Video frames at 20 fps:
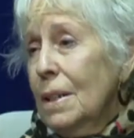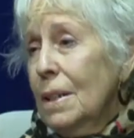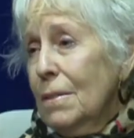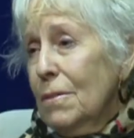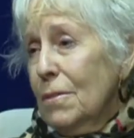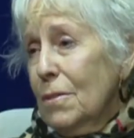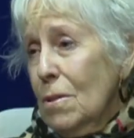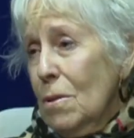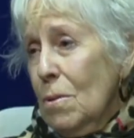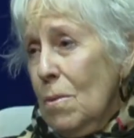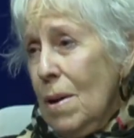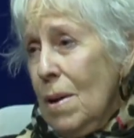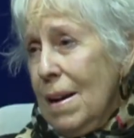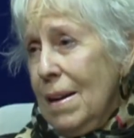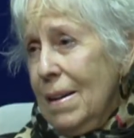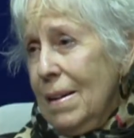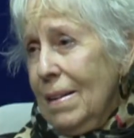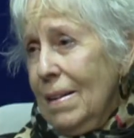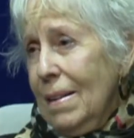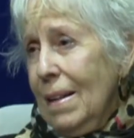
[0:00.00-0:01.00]
that for a
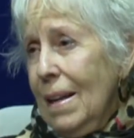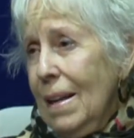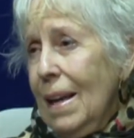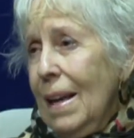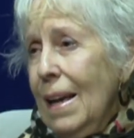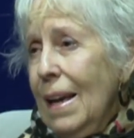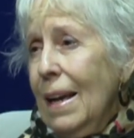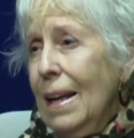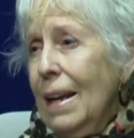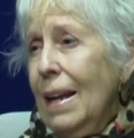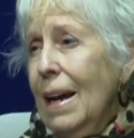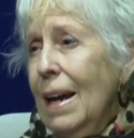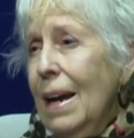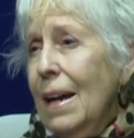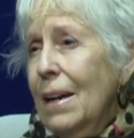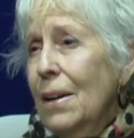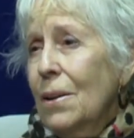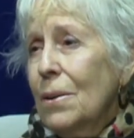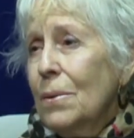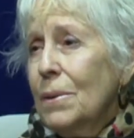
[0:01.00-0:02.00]
while, and
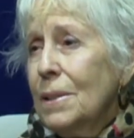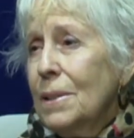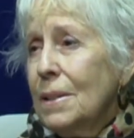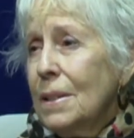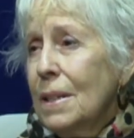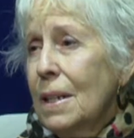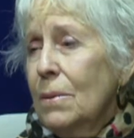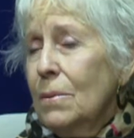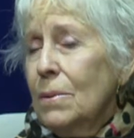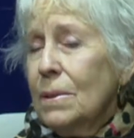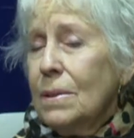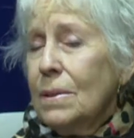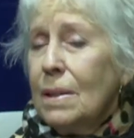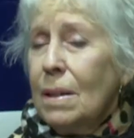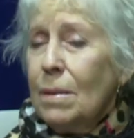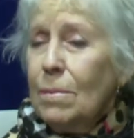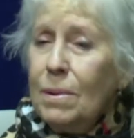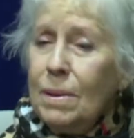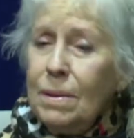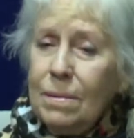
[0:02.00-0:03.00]
I always say when
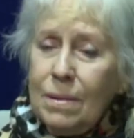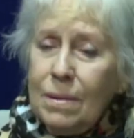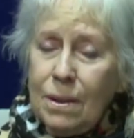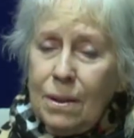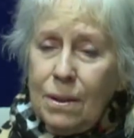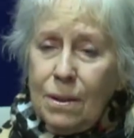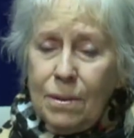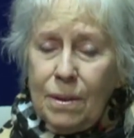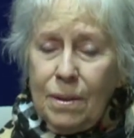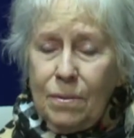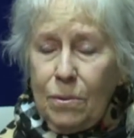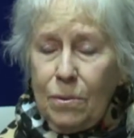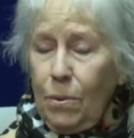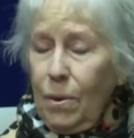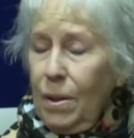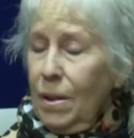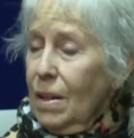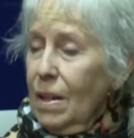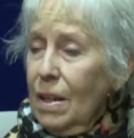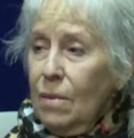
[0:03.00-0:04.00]
someone, you know,
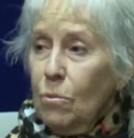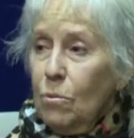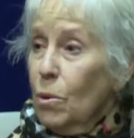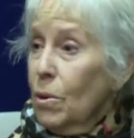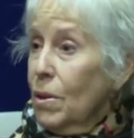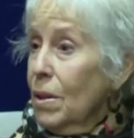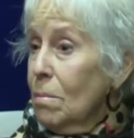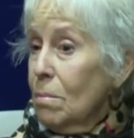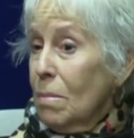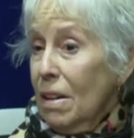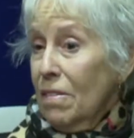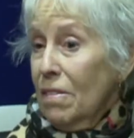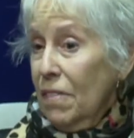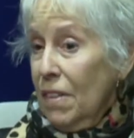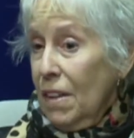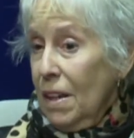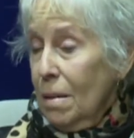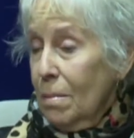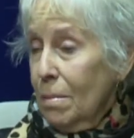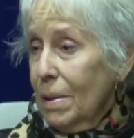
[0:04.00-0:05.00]
even within my
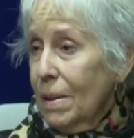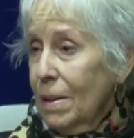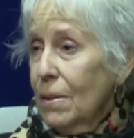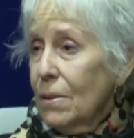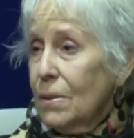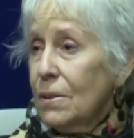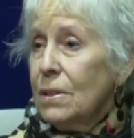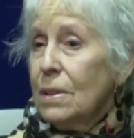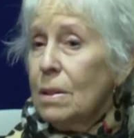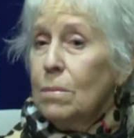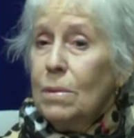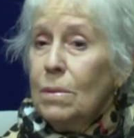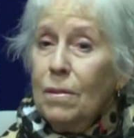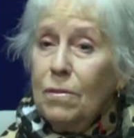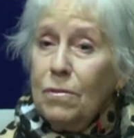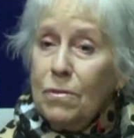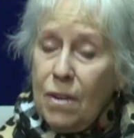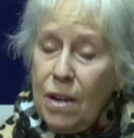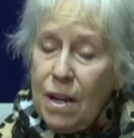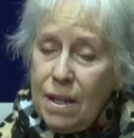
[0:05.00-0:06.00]
family or someone, a
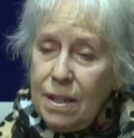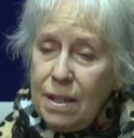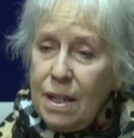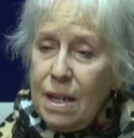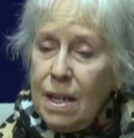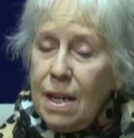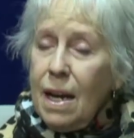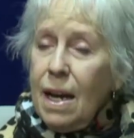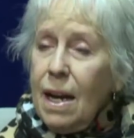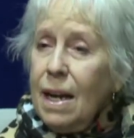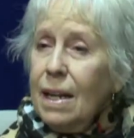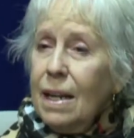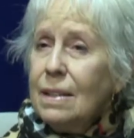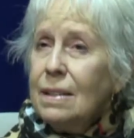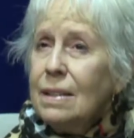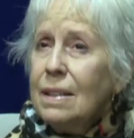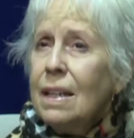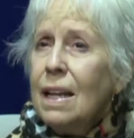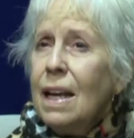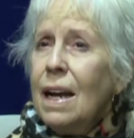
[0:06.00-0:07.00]
friend, and I
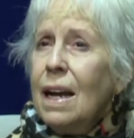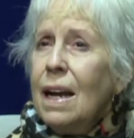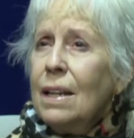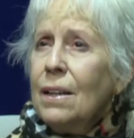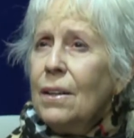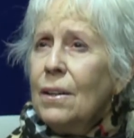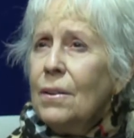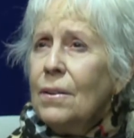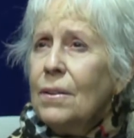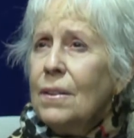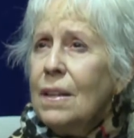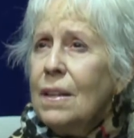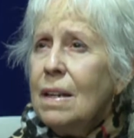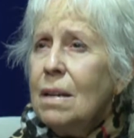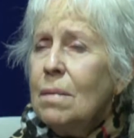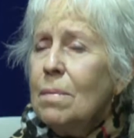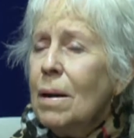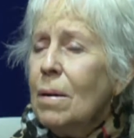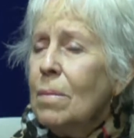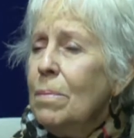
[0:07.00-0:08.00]
said, you know, think
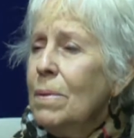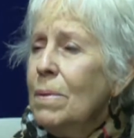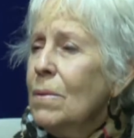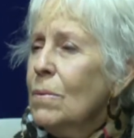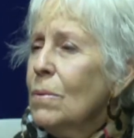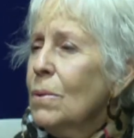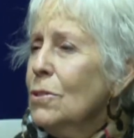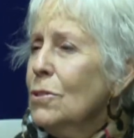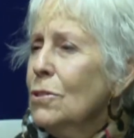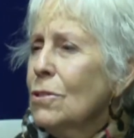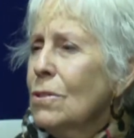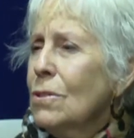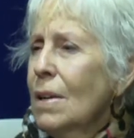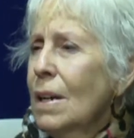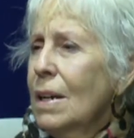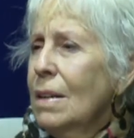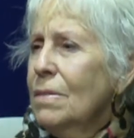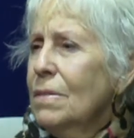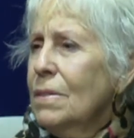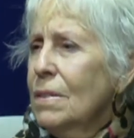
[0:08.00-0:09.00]
about what you're
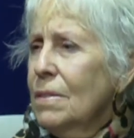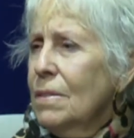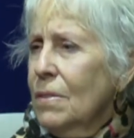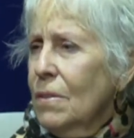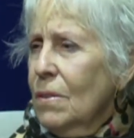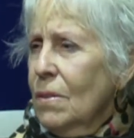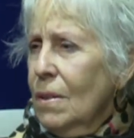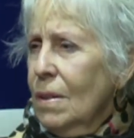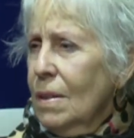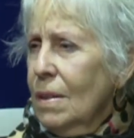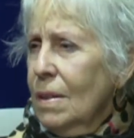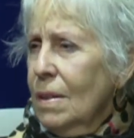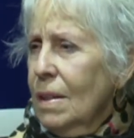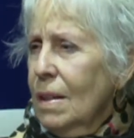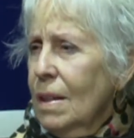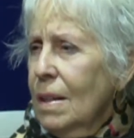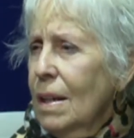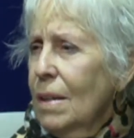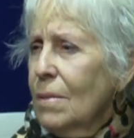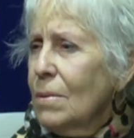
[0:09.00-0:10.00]
grateful for
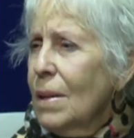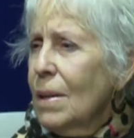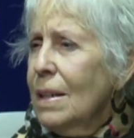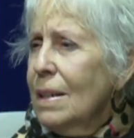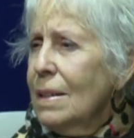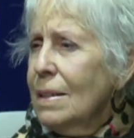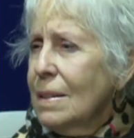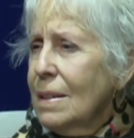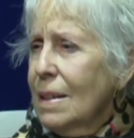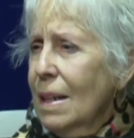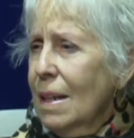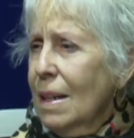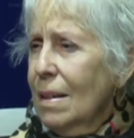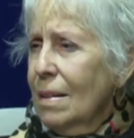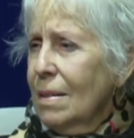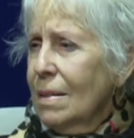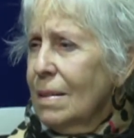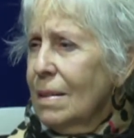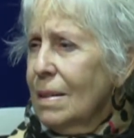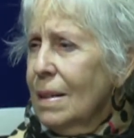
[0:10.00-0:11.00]
and write it
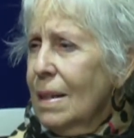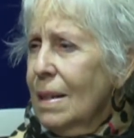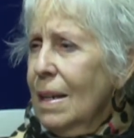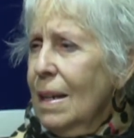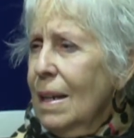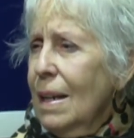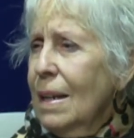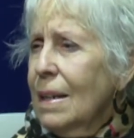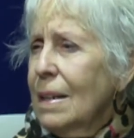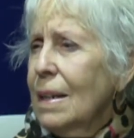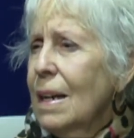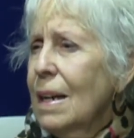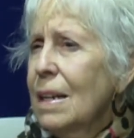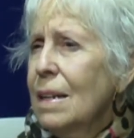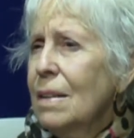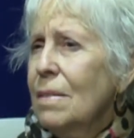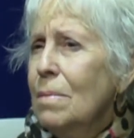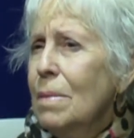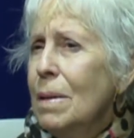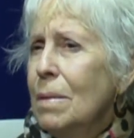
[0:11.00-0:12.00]
down, and
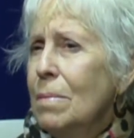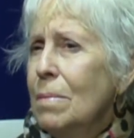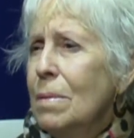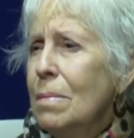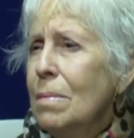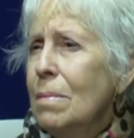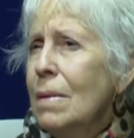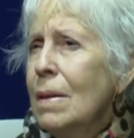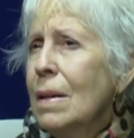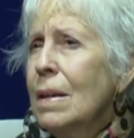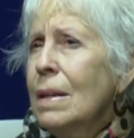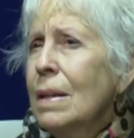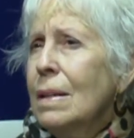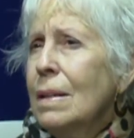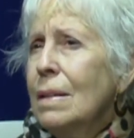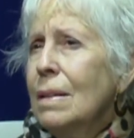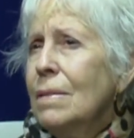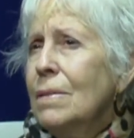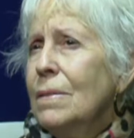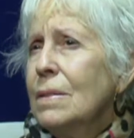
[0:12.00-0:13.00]
kind of maybe
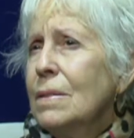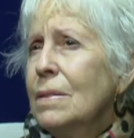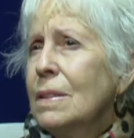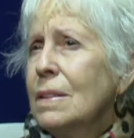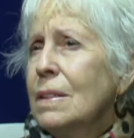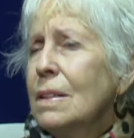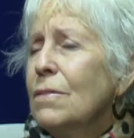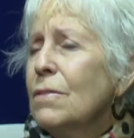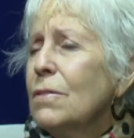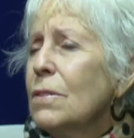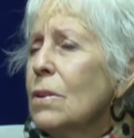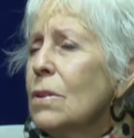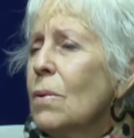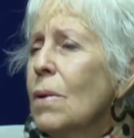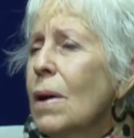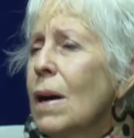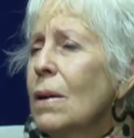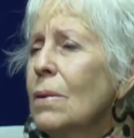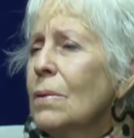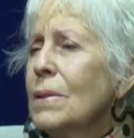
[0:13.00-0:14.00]
even sit for a
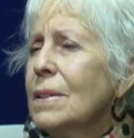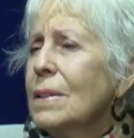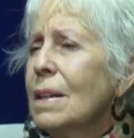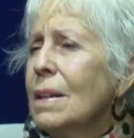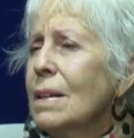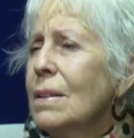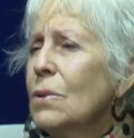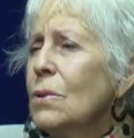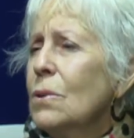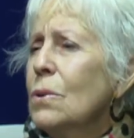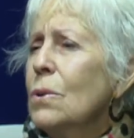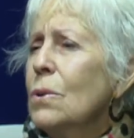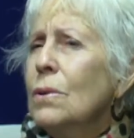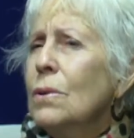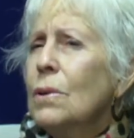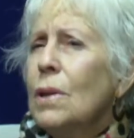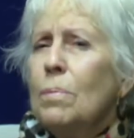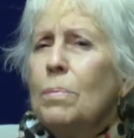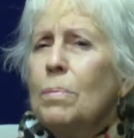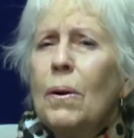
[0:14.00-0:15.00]
while with that,
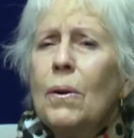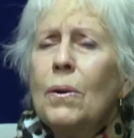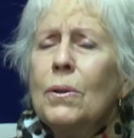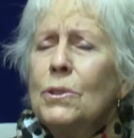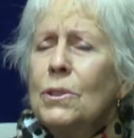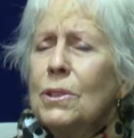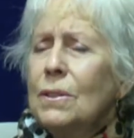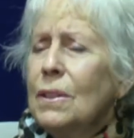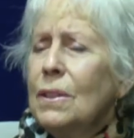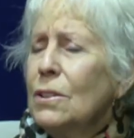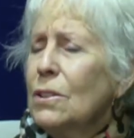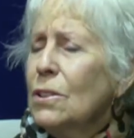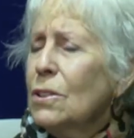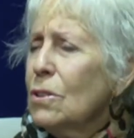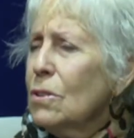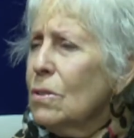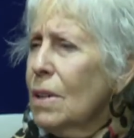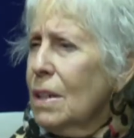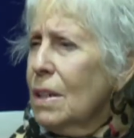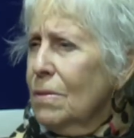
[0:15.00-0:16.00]
a person that you're
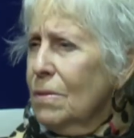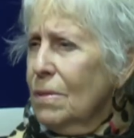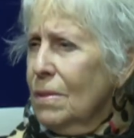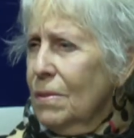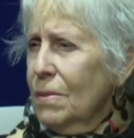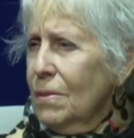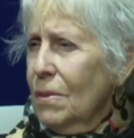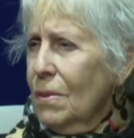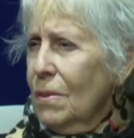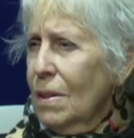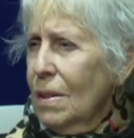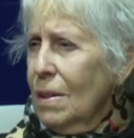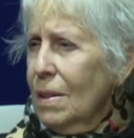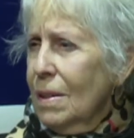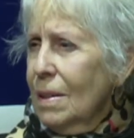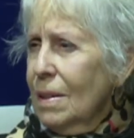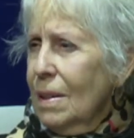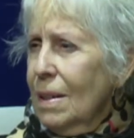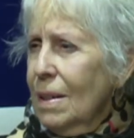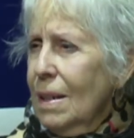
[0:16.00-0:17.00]
grateful for,
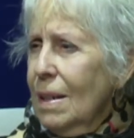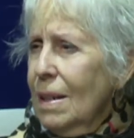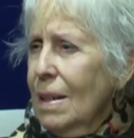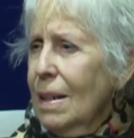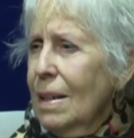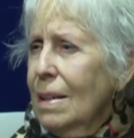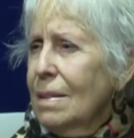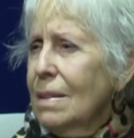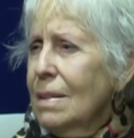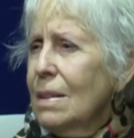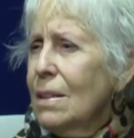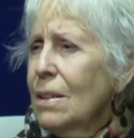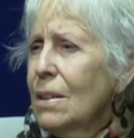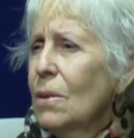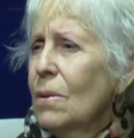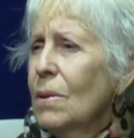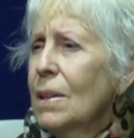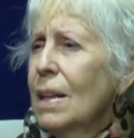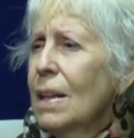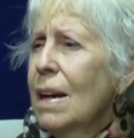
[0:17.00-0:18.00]
and, you
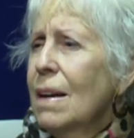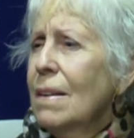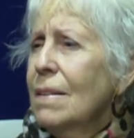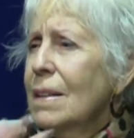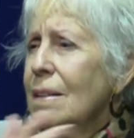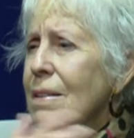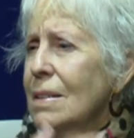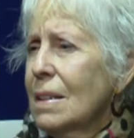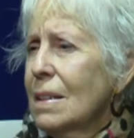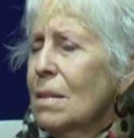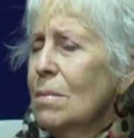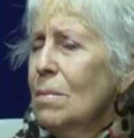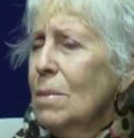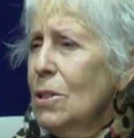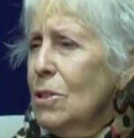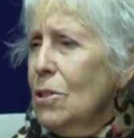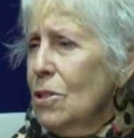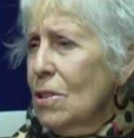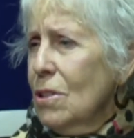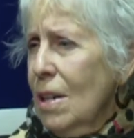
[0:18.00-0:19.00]
know, allow that to come
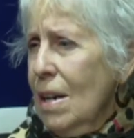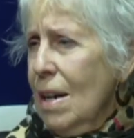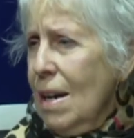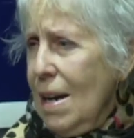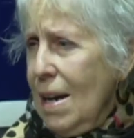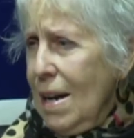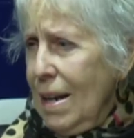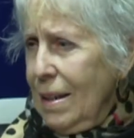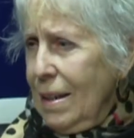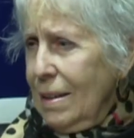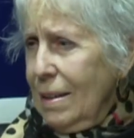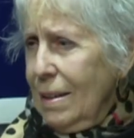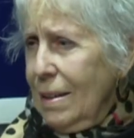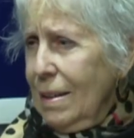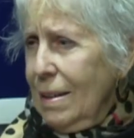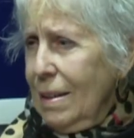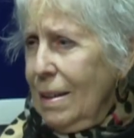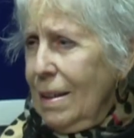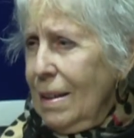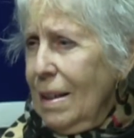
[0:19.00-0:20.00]
into your heart
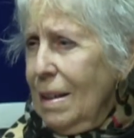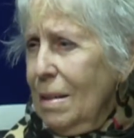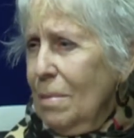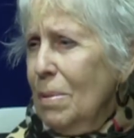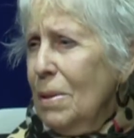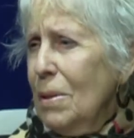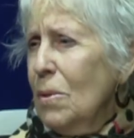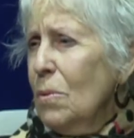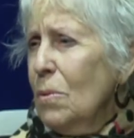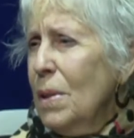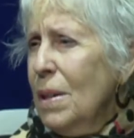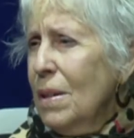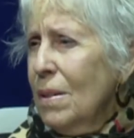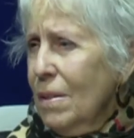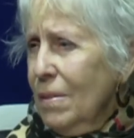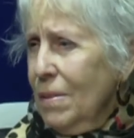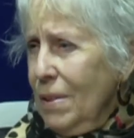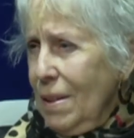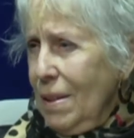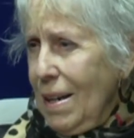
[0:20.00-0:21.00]
and be aware
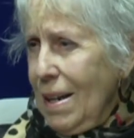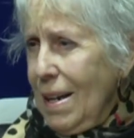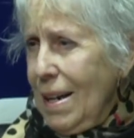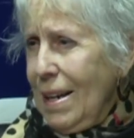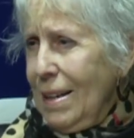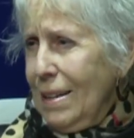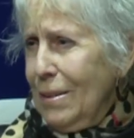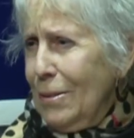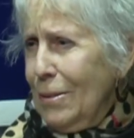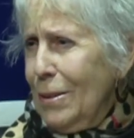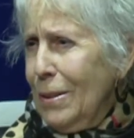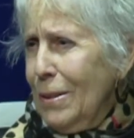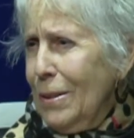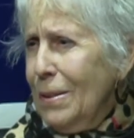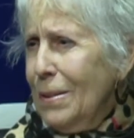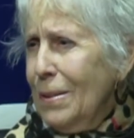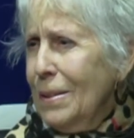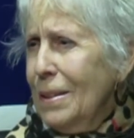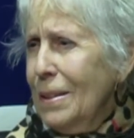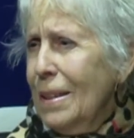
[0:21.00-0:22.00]
of your heart, you
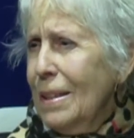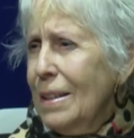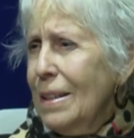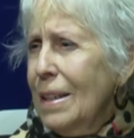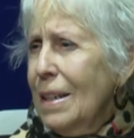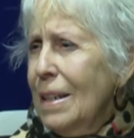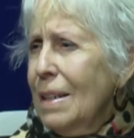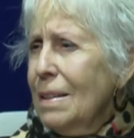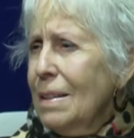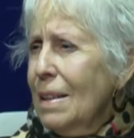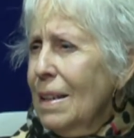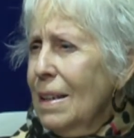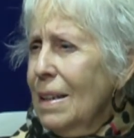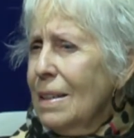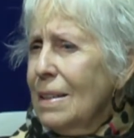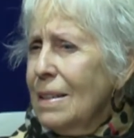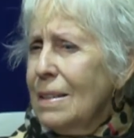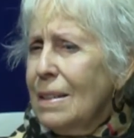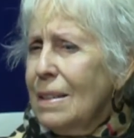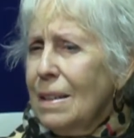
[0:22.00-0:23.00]
know, and that
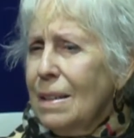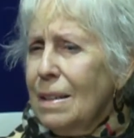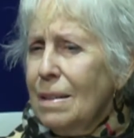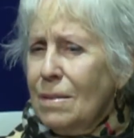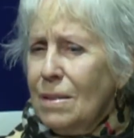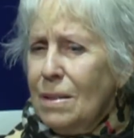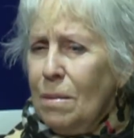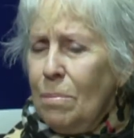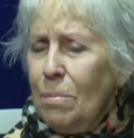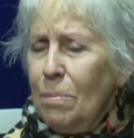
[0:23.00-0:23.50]
to